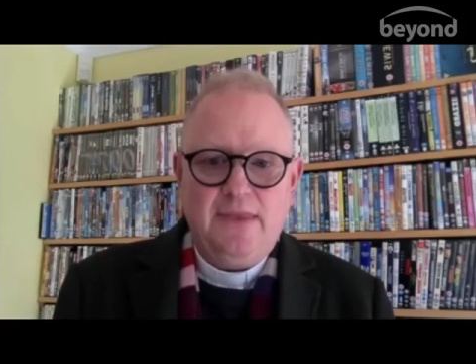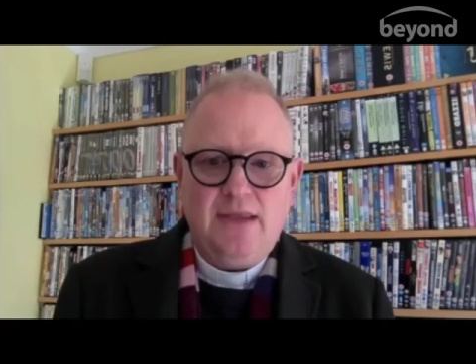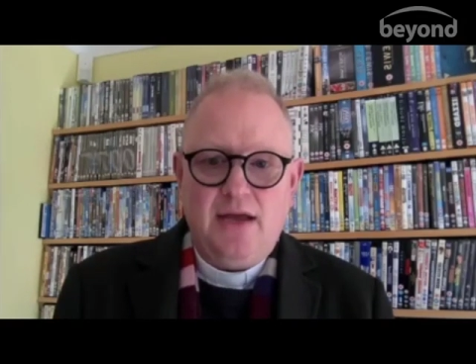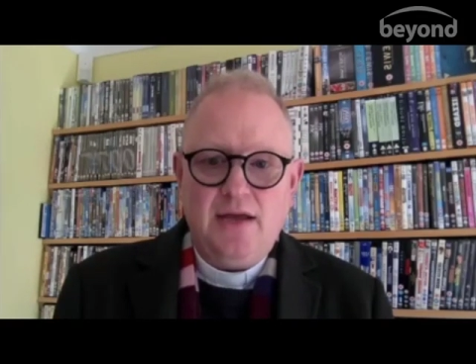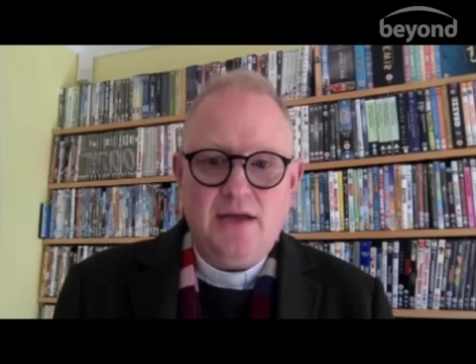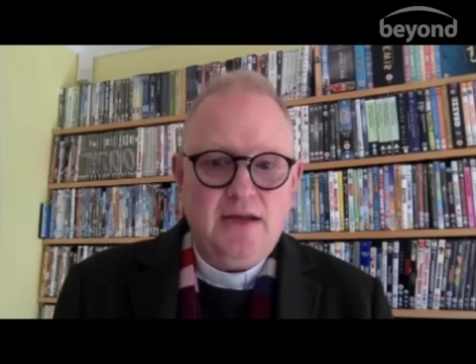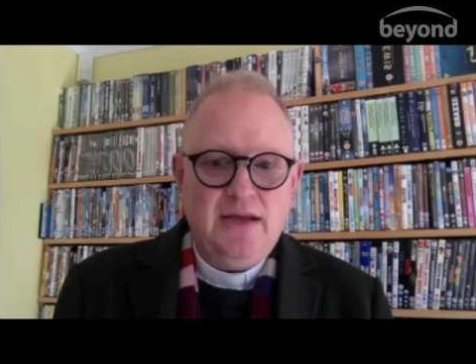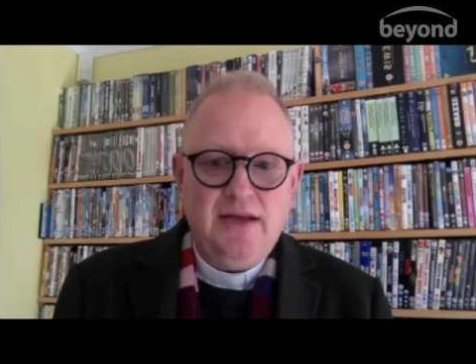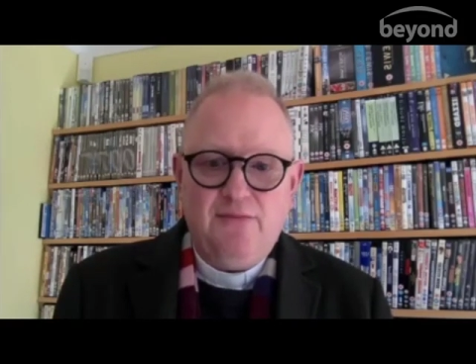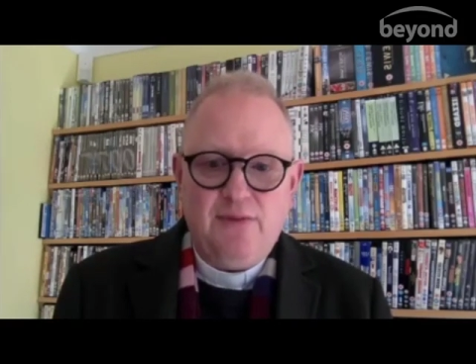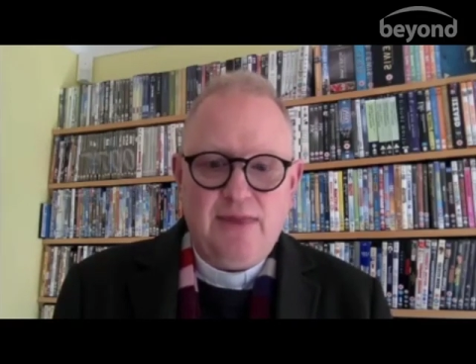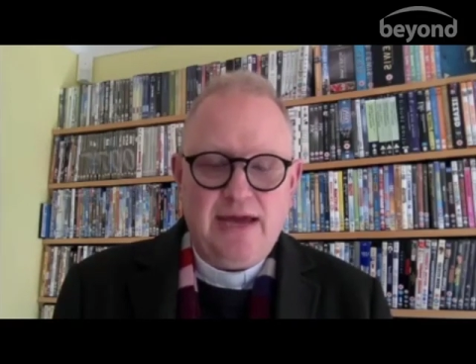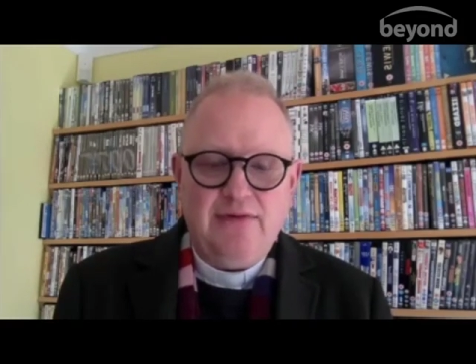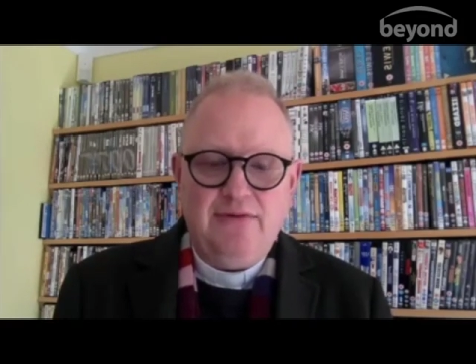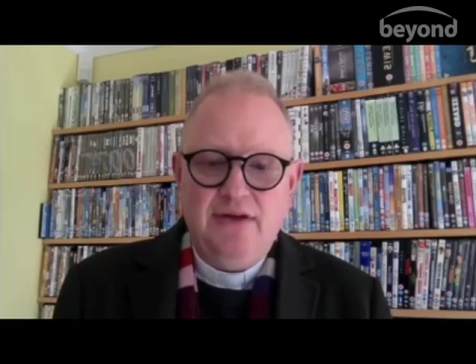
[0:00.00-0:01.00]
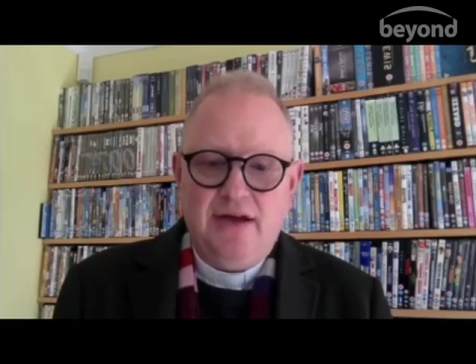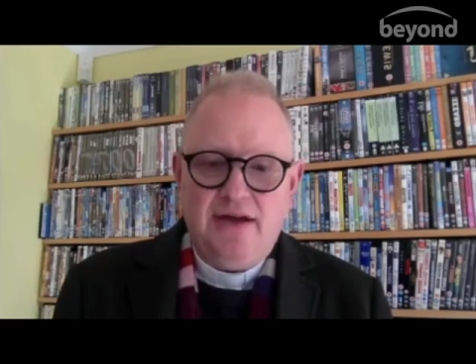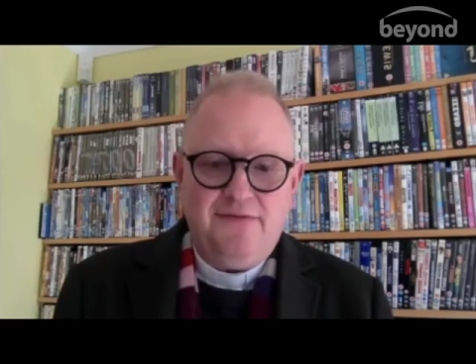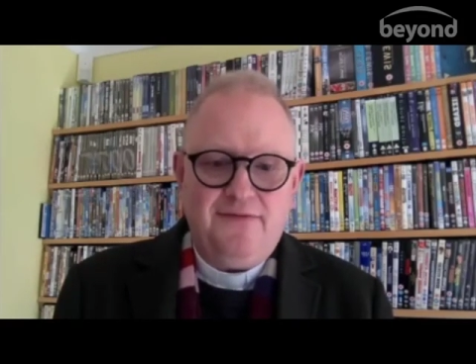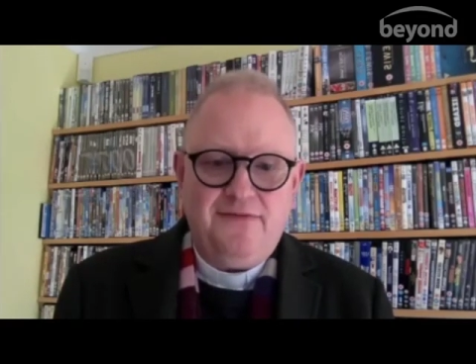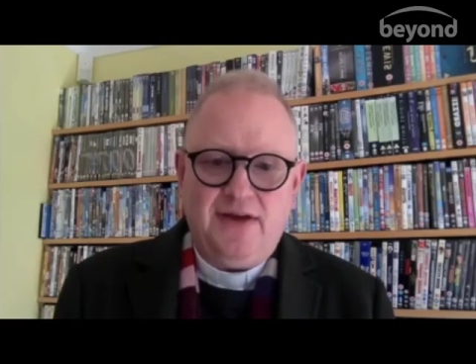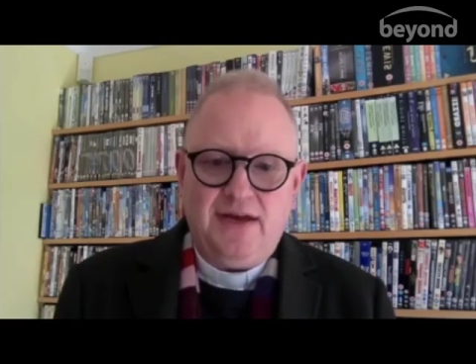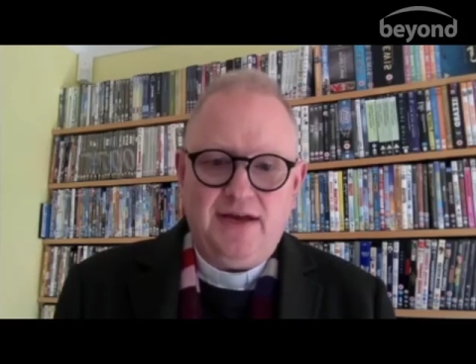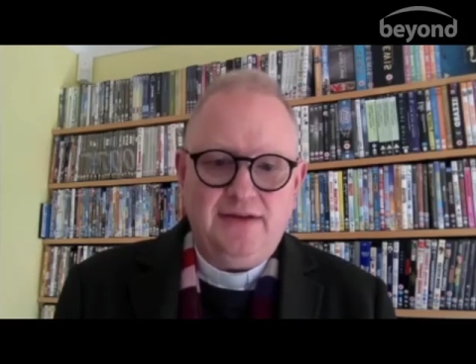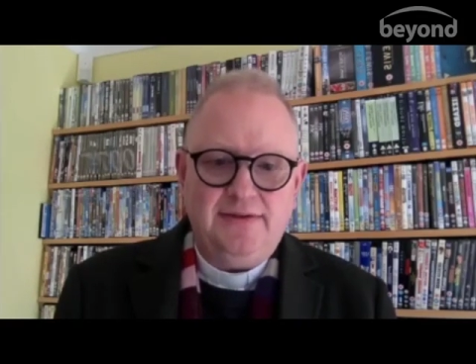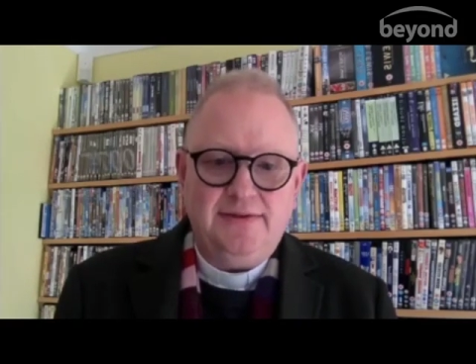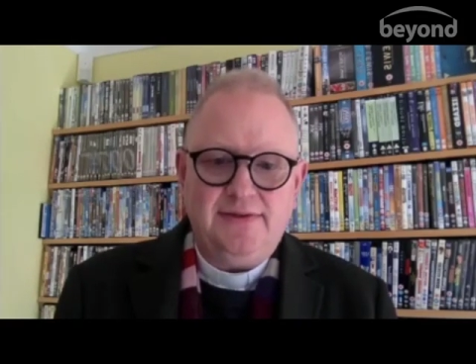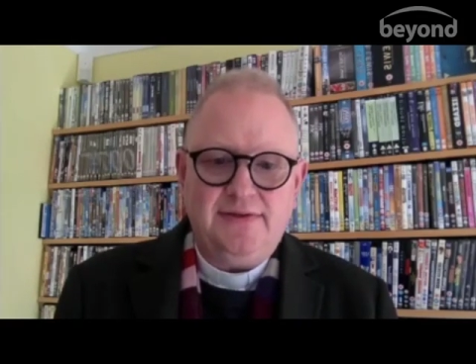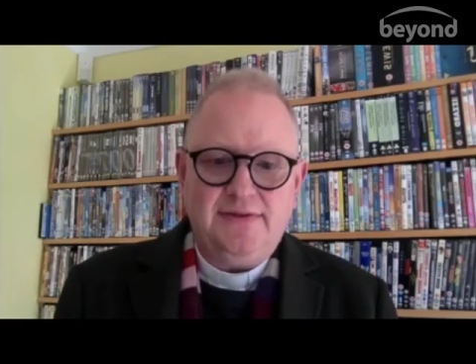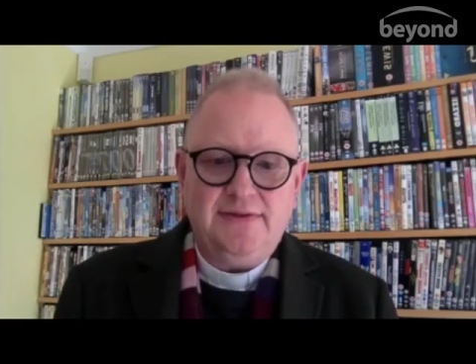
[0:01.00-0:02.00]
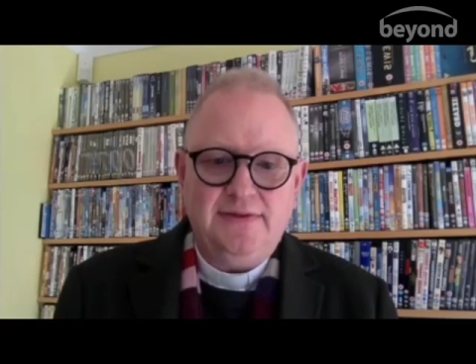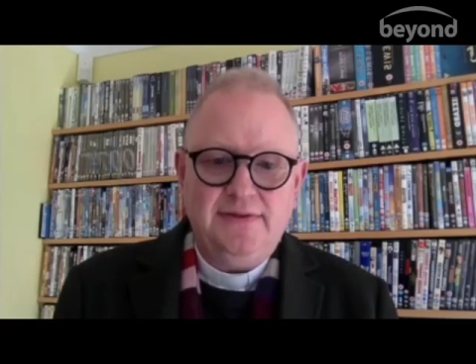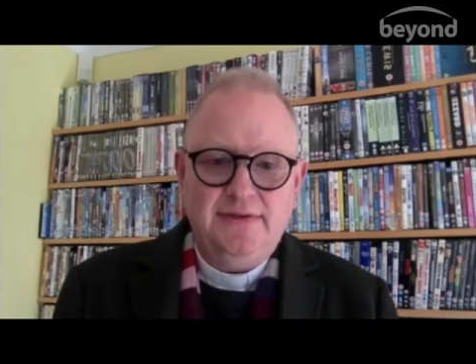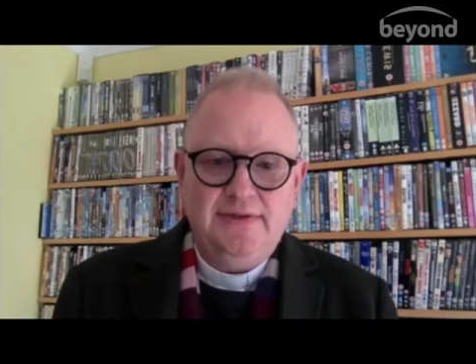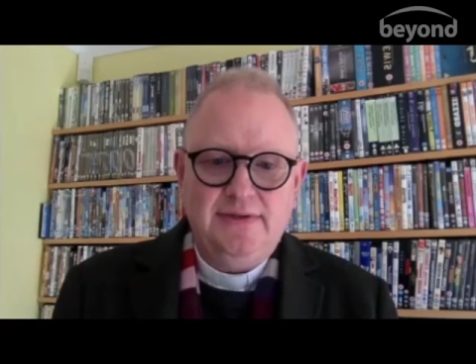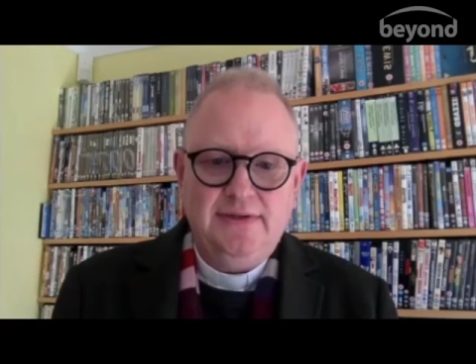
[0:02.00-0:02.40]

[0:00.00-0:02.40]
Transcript: I could live without knife violence